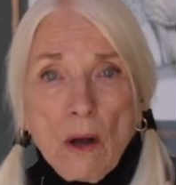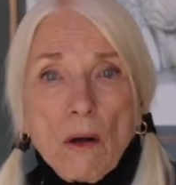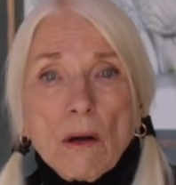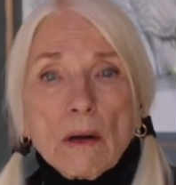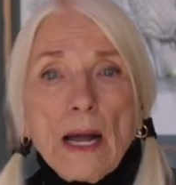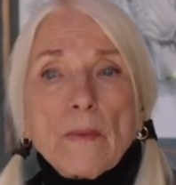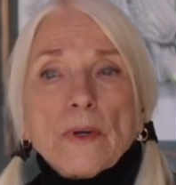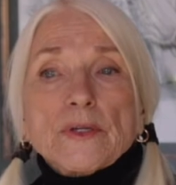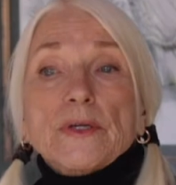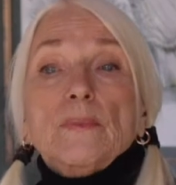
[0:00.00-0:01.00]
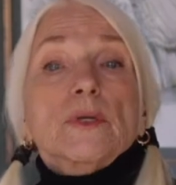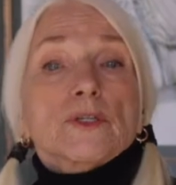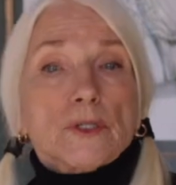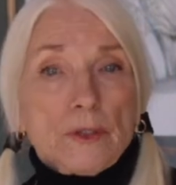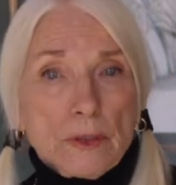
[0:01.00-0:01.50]
or I want to
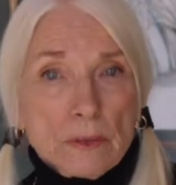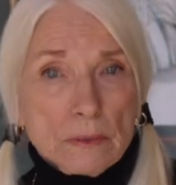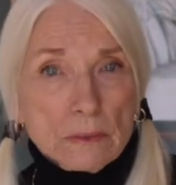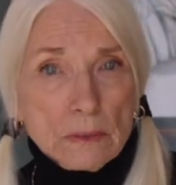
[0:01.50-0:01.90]
commission you